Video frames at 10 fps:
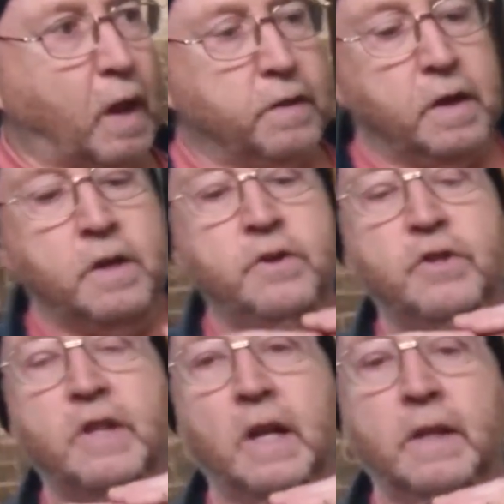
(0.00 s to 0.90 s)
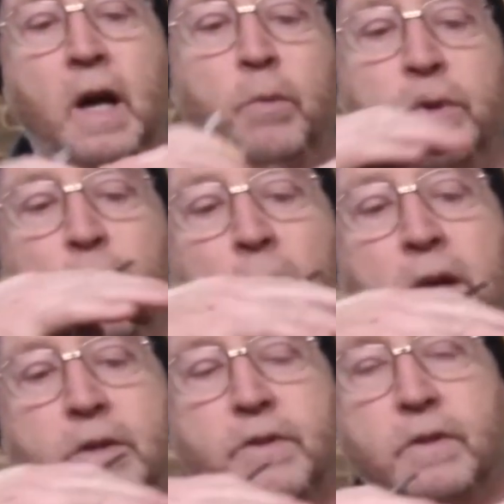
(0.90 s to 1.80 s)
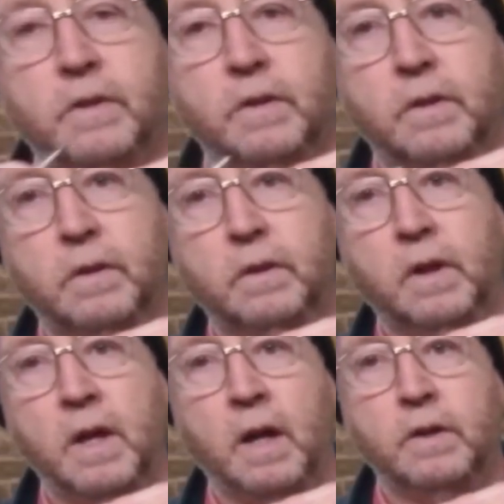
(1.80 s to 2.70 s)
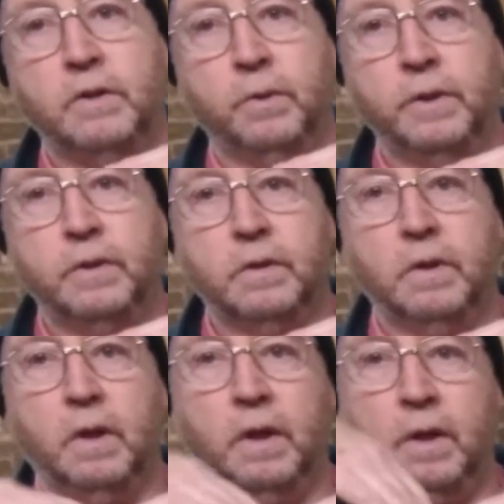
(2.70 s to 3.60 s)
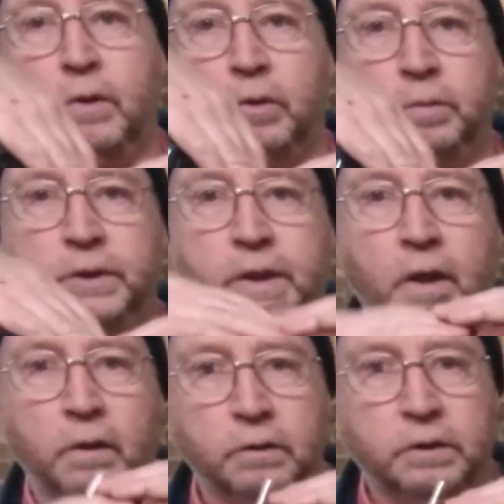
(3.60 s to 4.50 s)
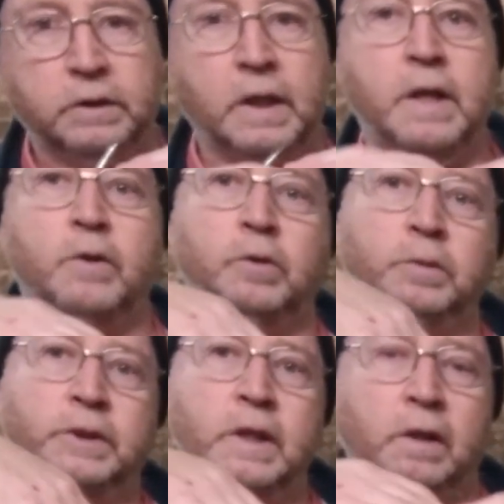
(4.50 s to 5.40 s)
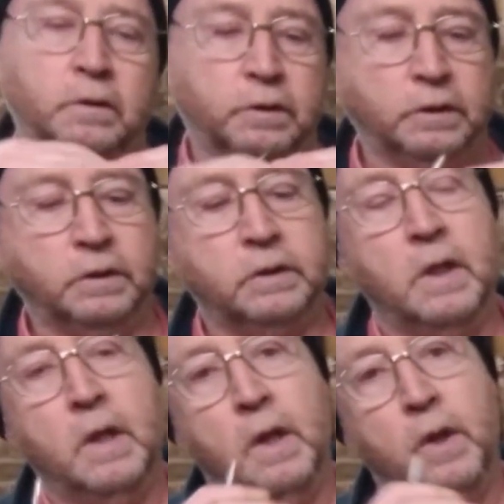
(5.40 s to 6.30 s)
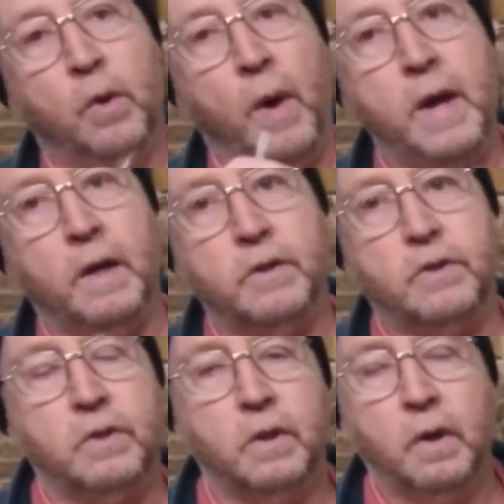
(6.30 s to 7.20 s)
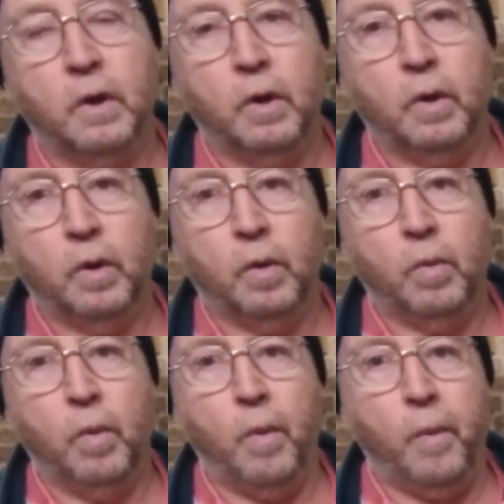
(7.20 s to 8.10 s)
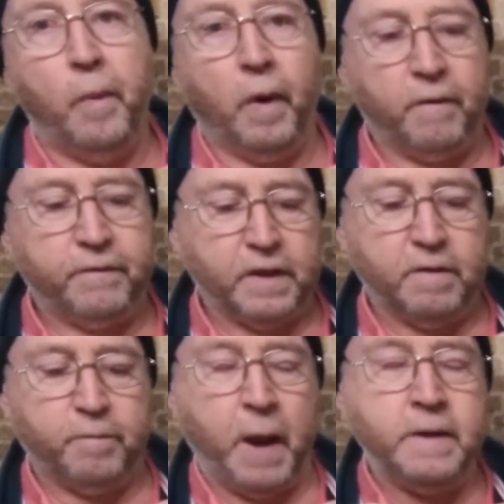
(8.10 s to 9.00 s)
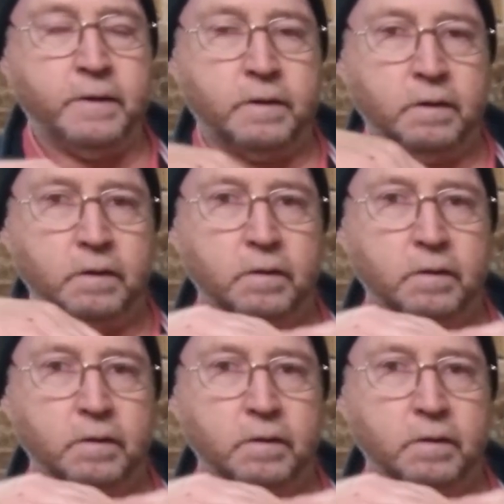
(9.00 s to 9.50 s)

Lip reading: hinge is like that with the wires connected to it, and it opens and it closes and it opens and it closes, the wires, after they've bent